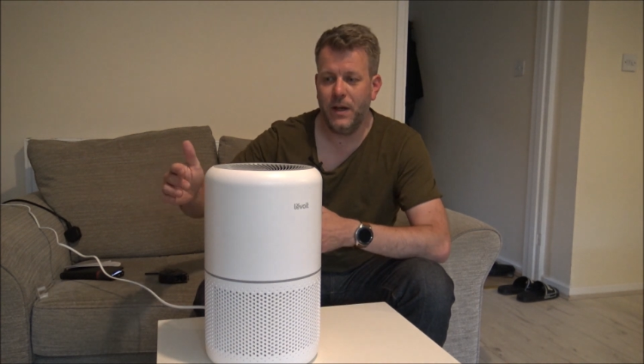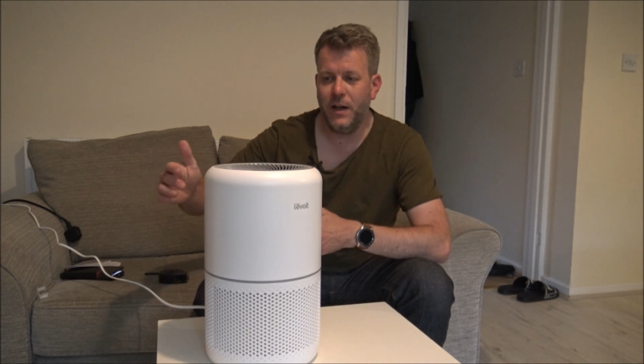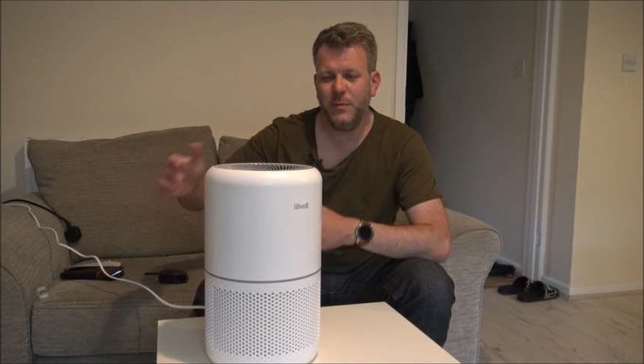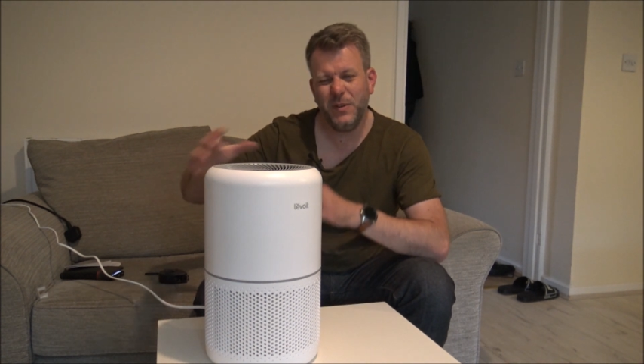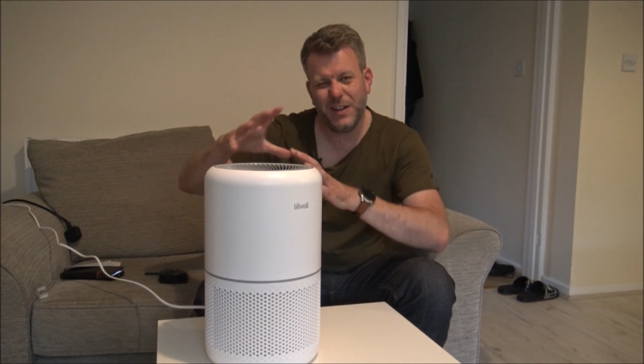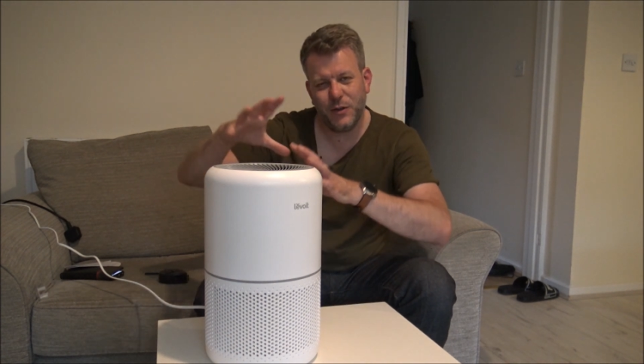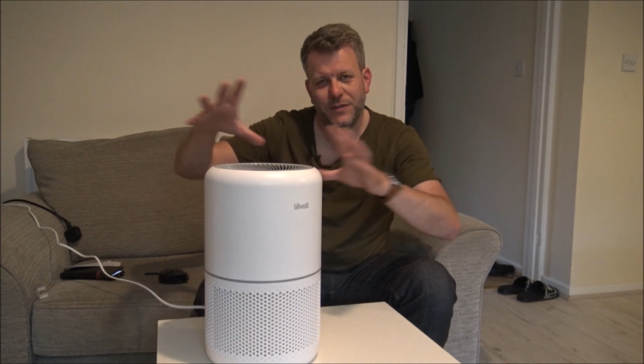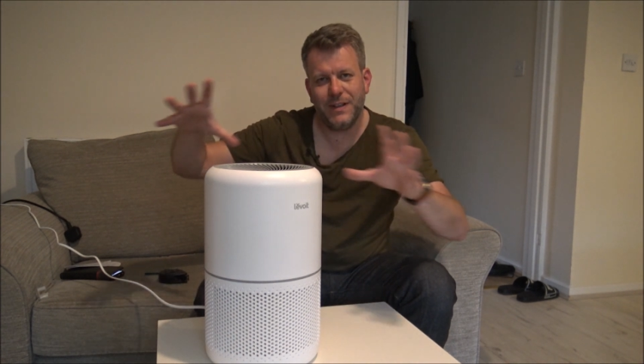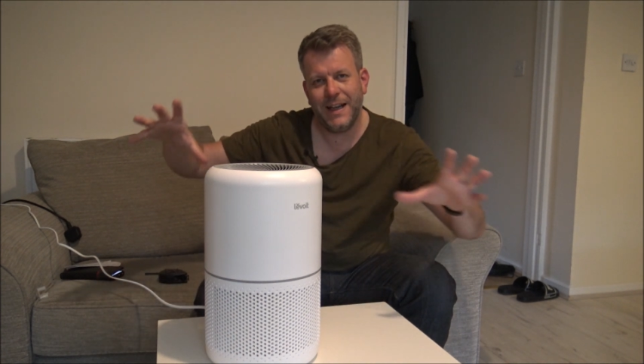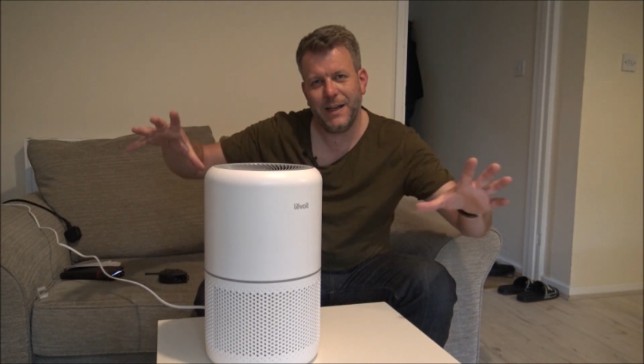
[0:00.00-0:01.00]
I suppose that
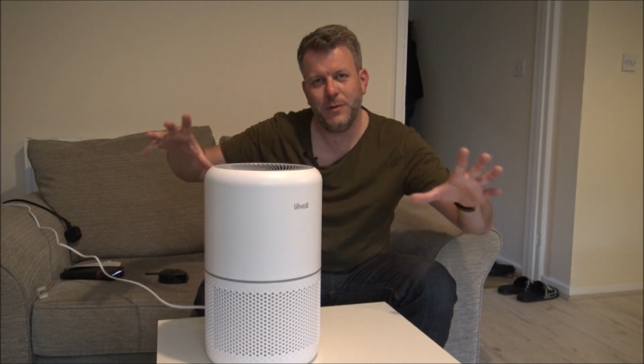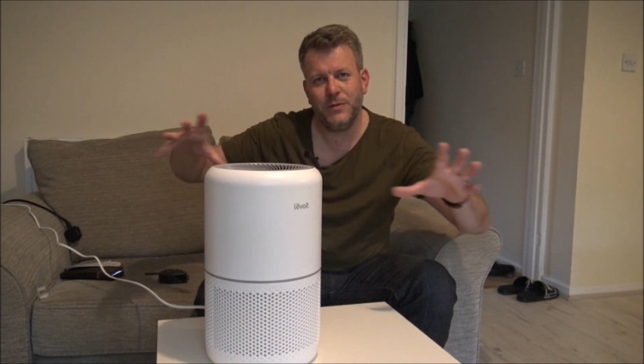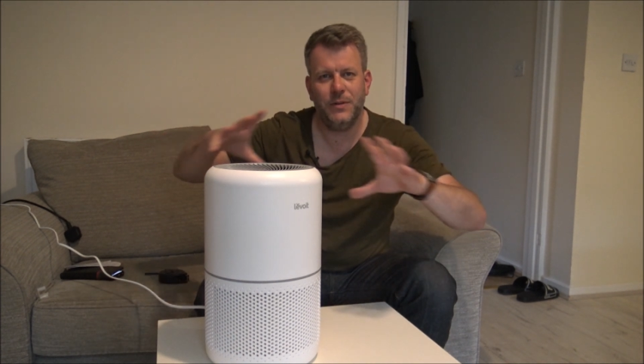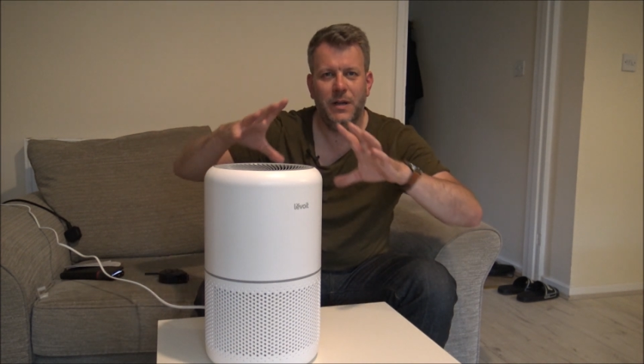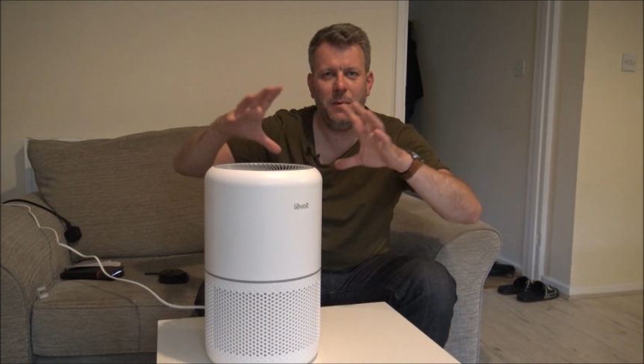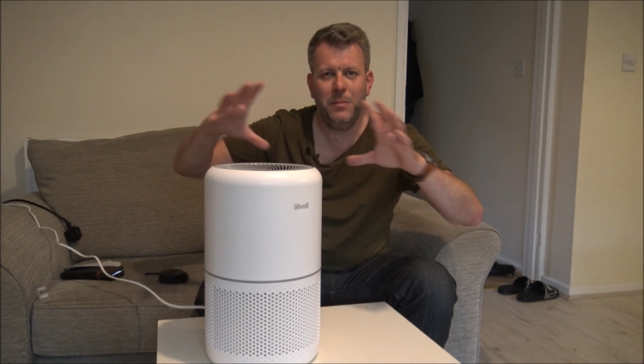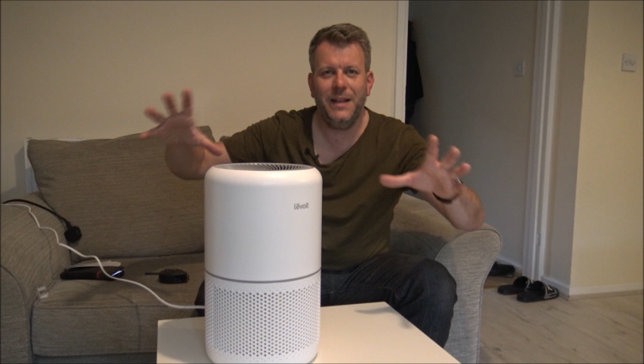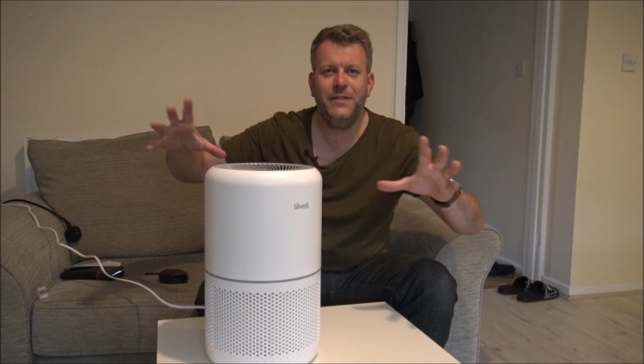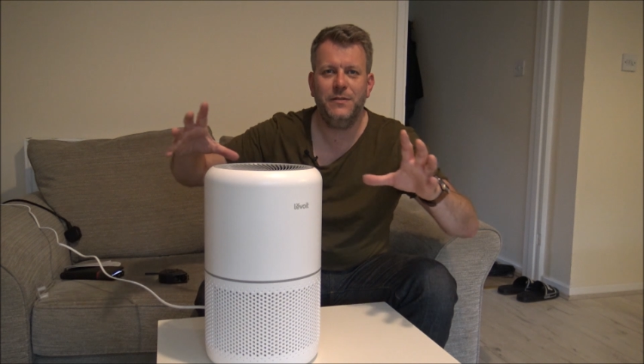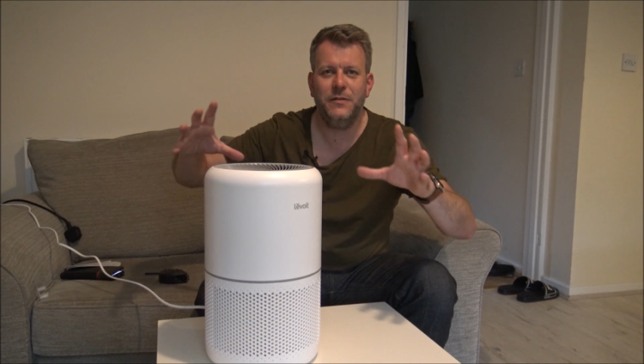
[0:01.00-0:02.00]
just allows
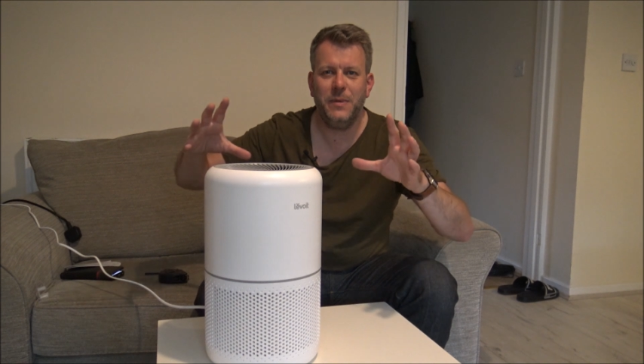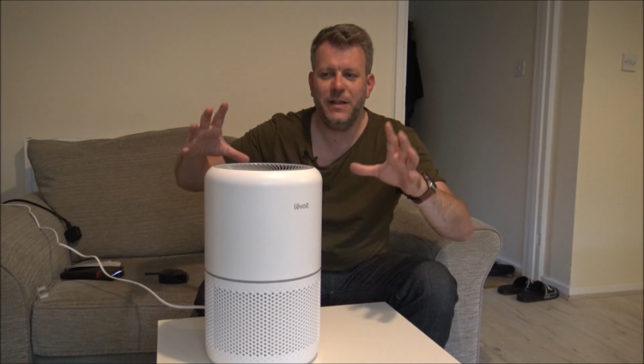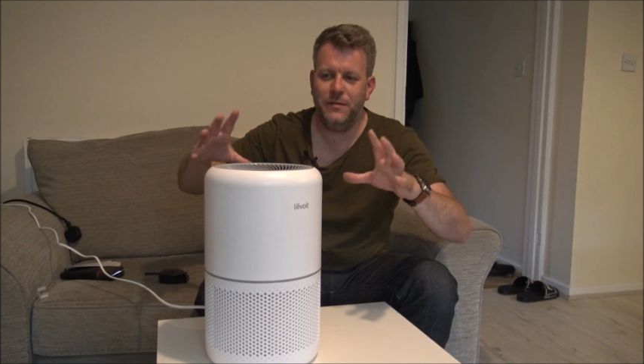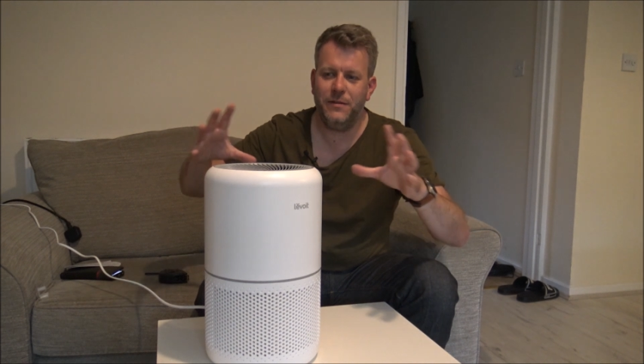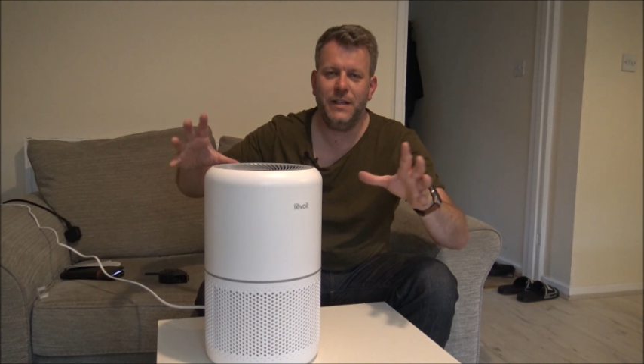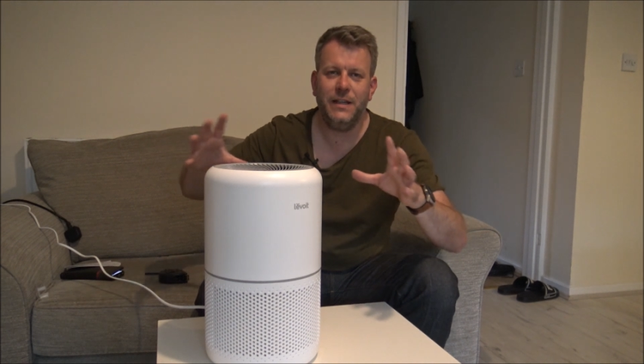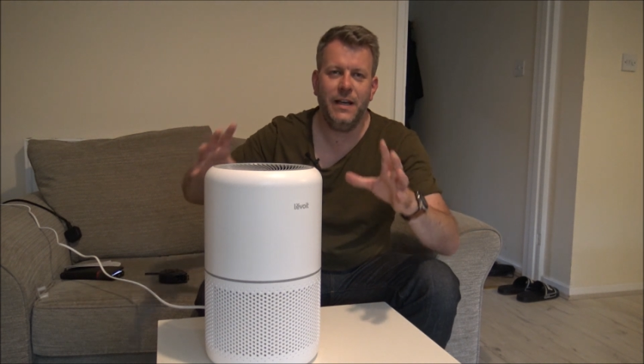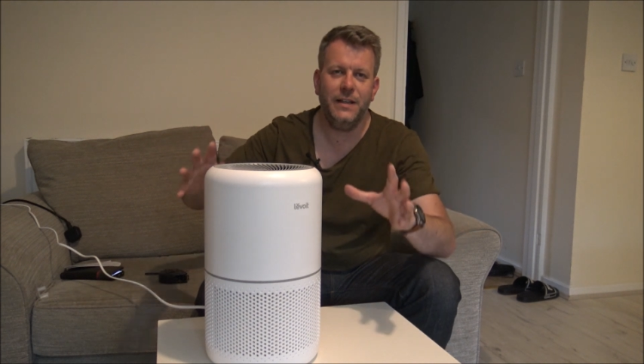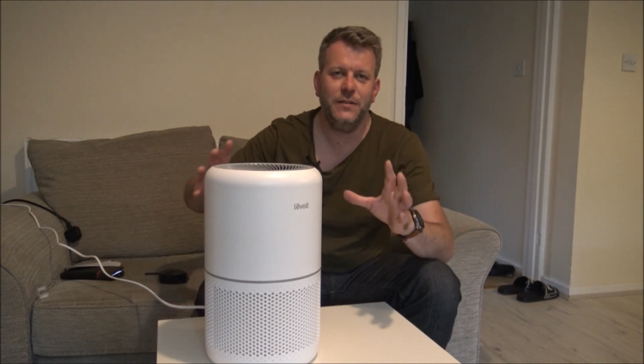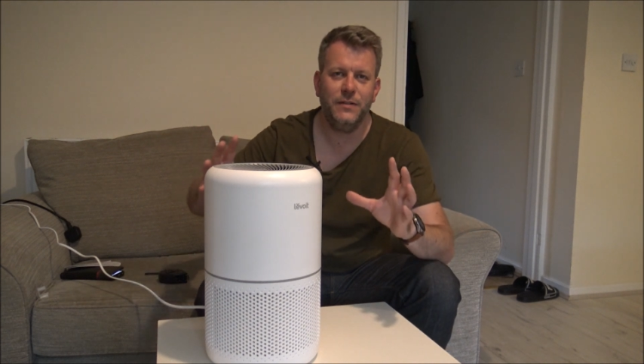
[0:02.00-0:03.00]
plenty of space for the
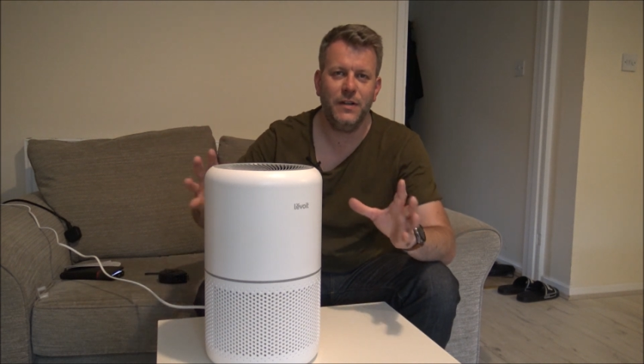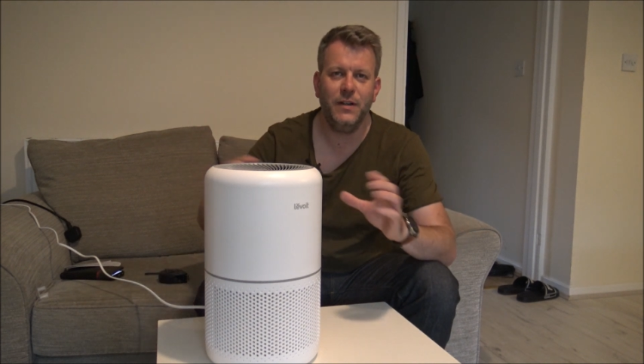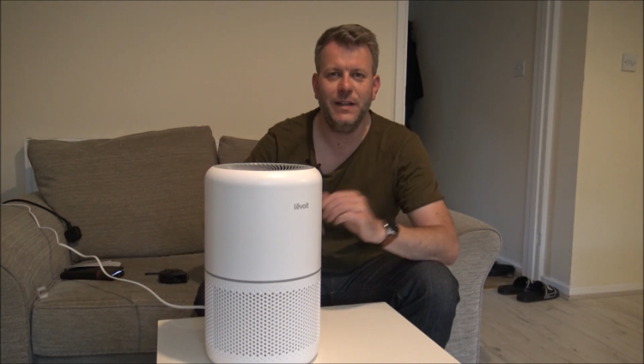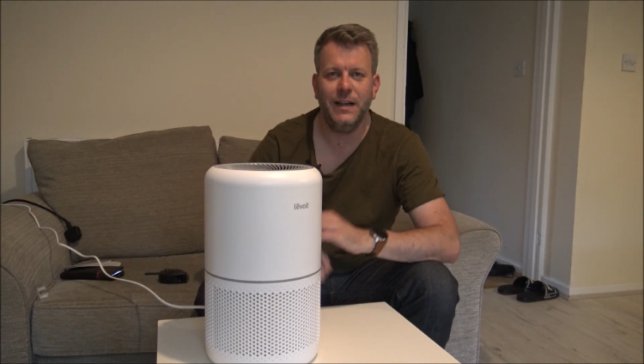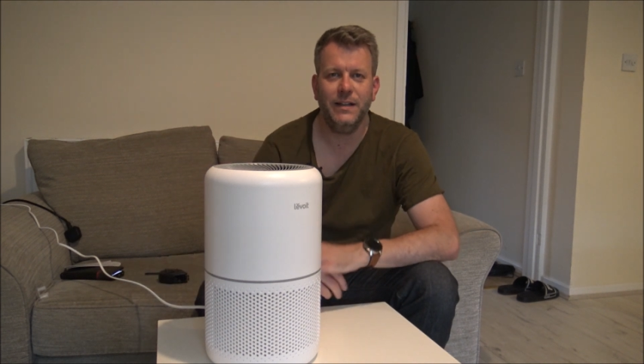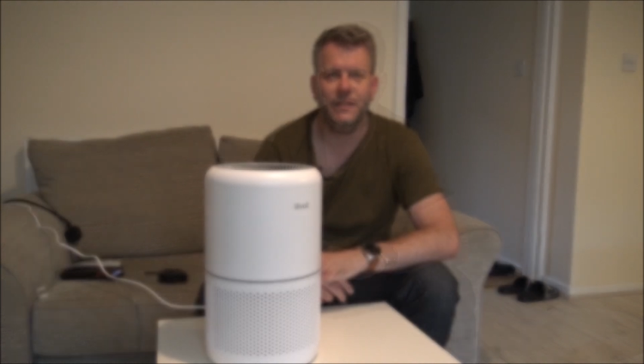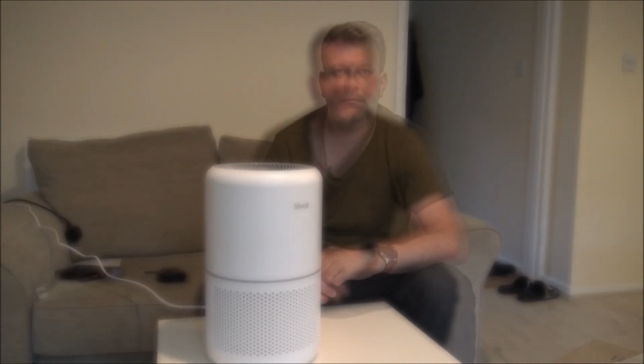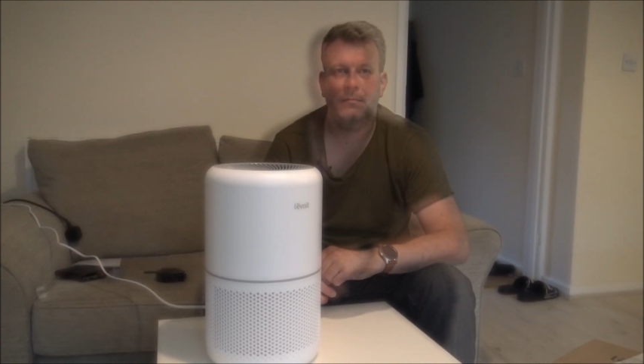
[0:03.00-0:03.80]
air to circulate.